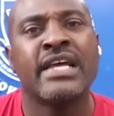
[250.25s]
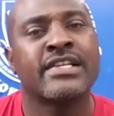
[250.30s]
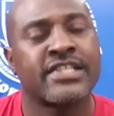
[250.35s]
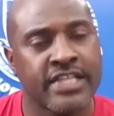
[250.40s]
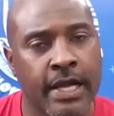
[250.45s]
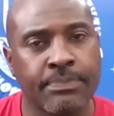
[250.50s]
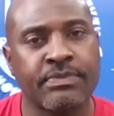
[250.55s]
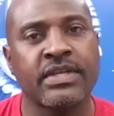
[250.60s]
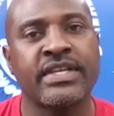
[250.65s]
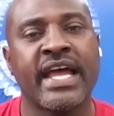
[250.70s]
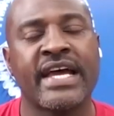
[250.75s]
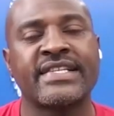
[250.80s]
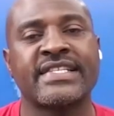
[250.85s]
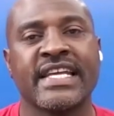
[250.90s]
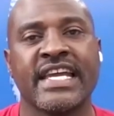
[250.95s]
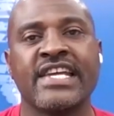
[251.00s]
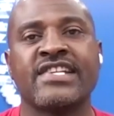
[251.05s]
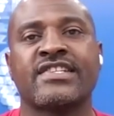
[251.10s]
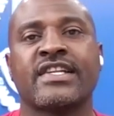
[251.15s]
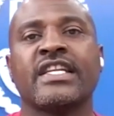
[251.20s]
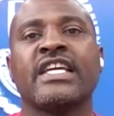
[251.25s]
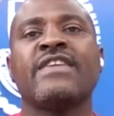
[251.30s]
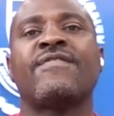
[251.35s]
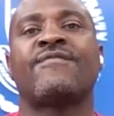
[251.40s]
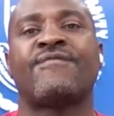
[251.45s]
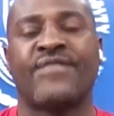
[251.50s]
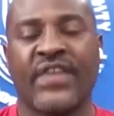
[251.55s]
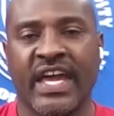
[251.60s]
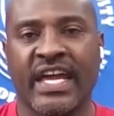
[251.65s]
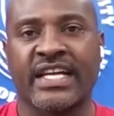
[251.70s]
Something that's easily
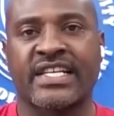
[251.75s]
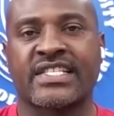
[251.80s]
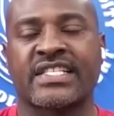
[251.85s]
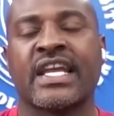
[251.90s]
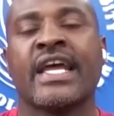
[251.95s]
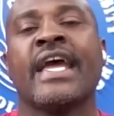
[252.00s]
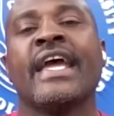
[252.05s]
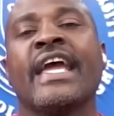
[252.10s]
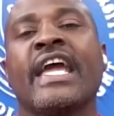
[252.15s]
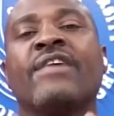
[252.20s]
fixed